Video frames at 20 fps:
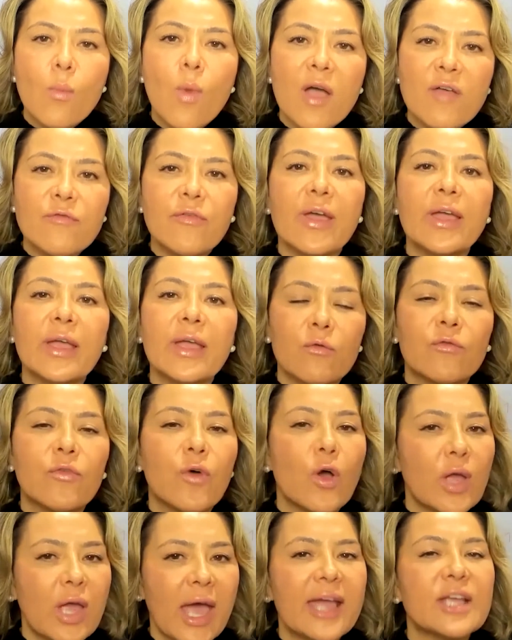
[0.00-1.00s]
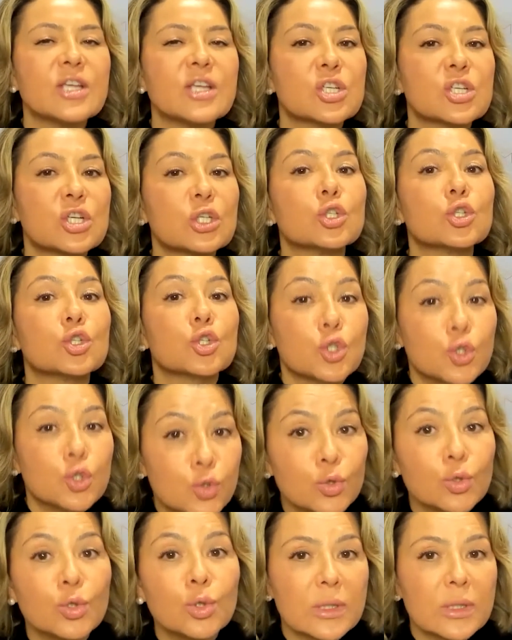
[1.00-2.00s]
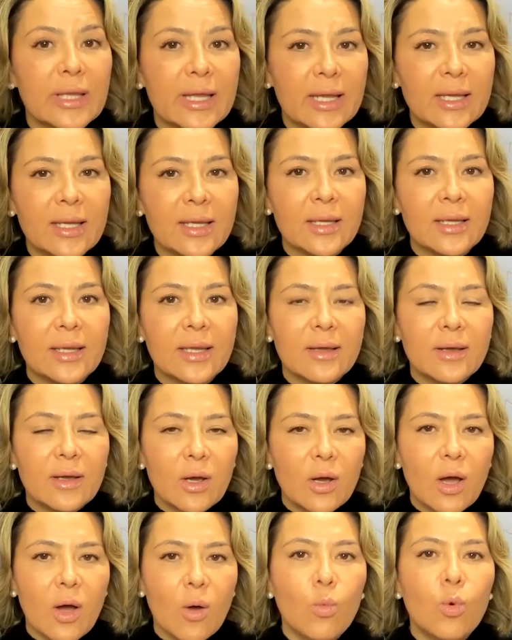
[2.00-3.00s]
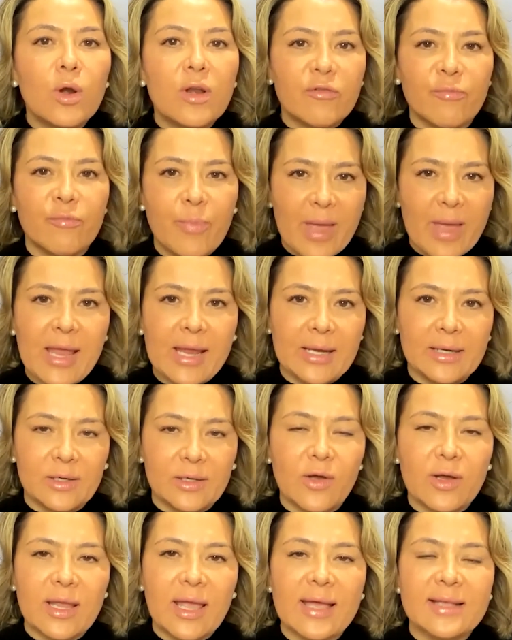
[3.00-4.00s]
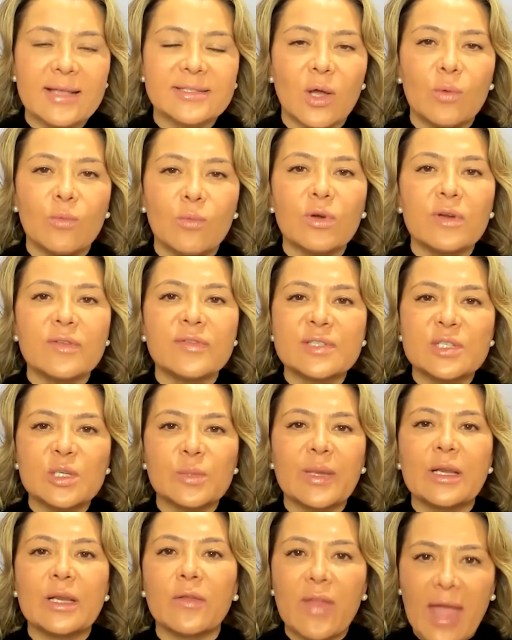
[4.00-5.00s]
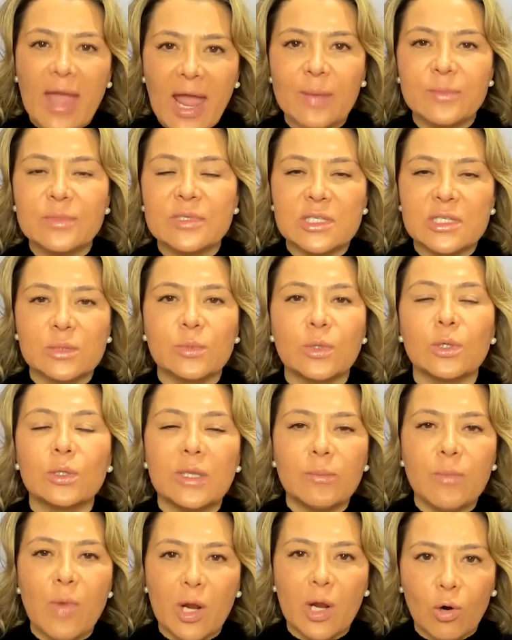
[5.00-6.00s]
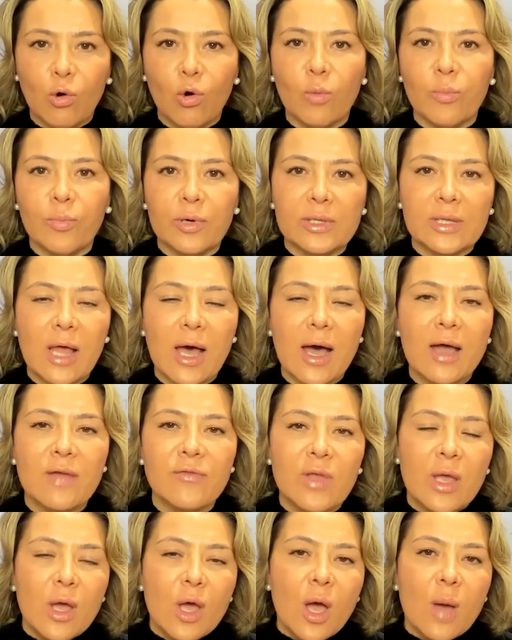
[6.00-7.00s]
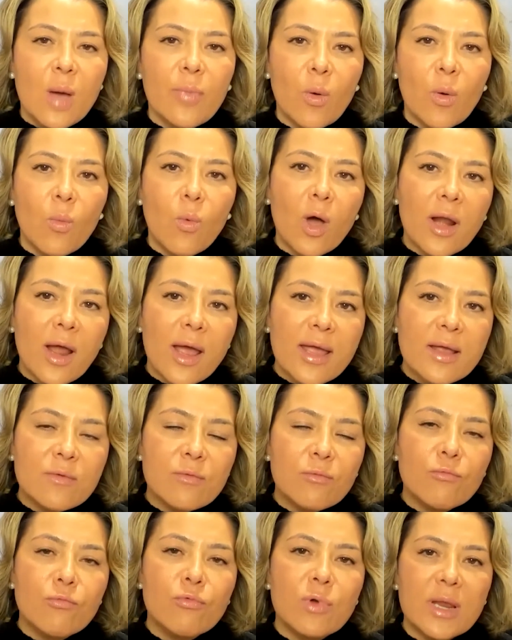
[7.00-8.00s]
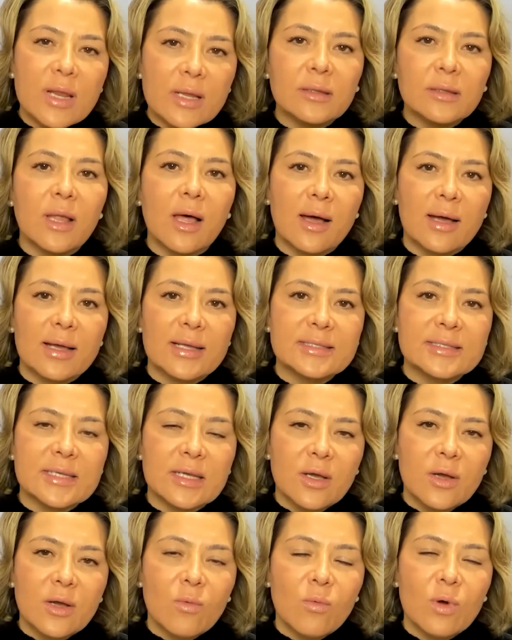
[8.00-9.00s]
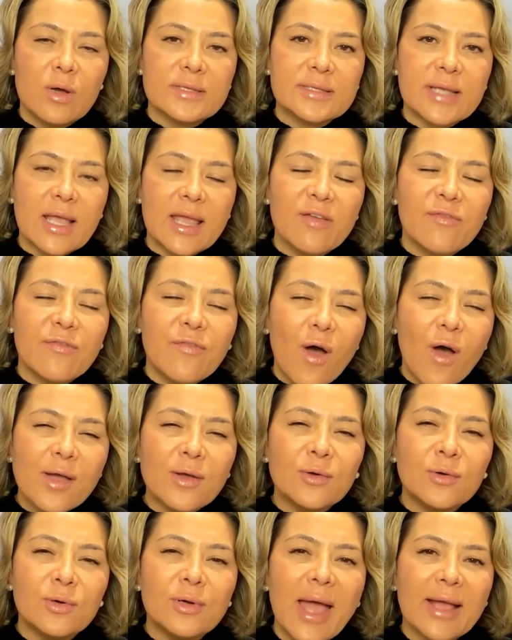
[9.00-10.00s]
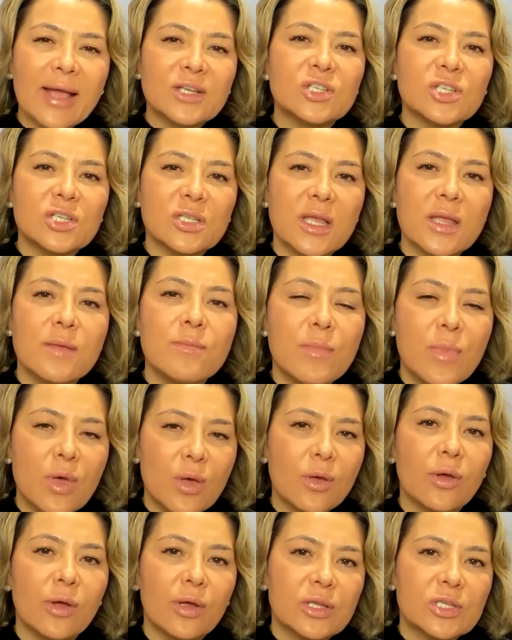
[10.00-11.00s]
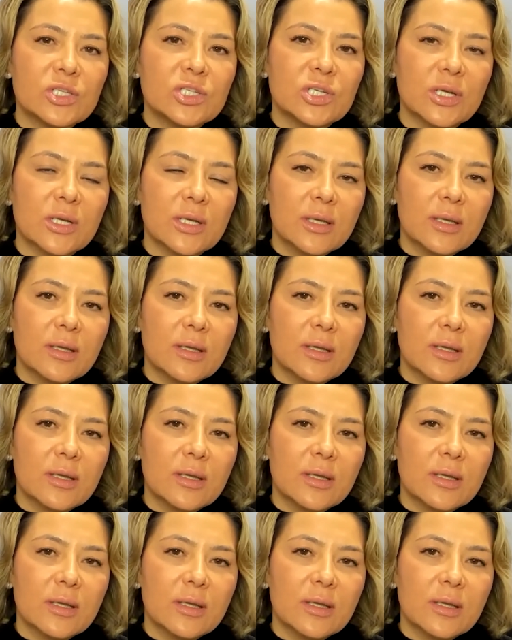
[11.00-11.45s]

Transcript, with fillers: my vocation truly would have been. Okay, so I would have still been on the hamster wheel in my corporate life. But what I realized was if I could actually merge